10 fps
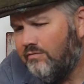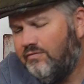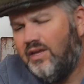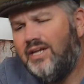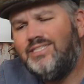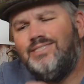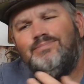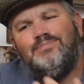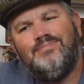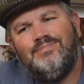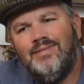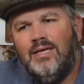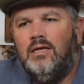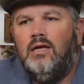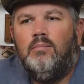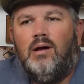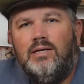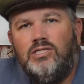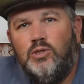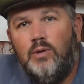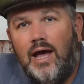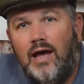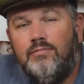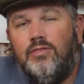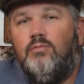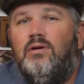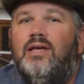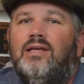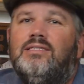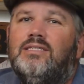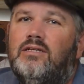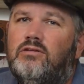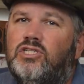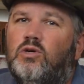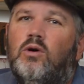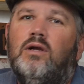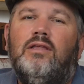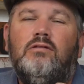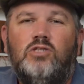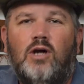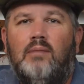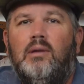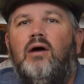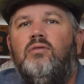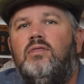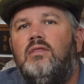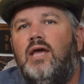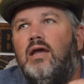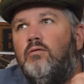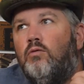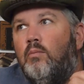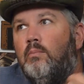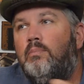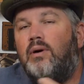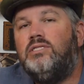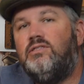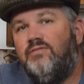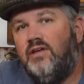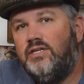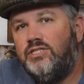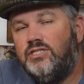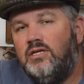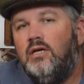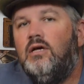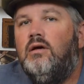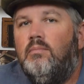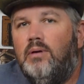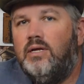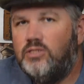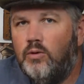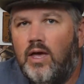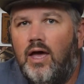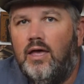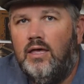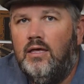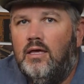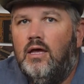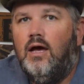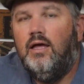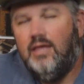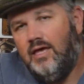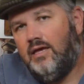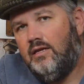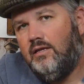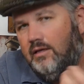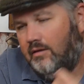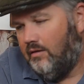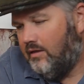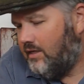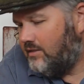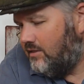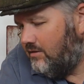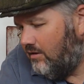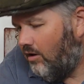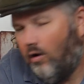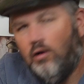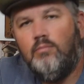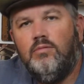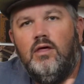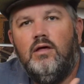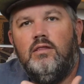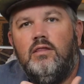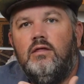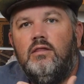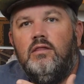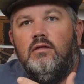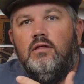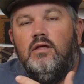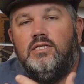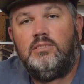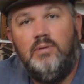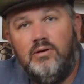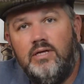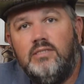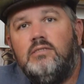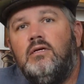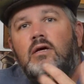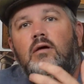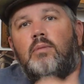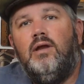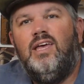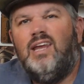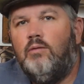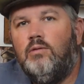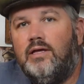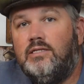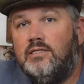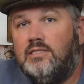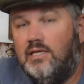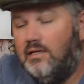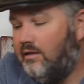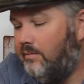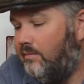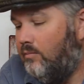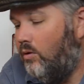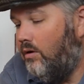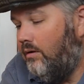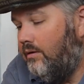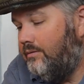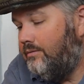Finish, probably 2.5, 3. It's a little short, a little dry mouth, not a robust finish, but it's okay. Again, it doesn't harm the experience, but again, I would like to see a little bit more.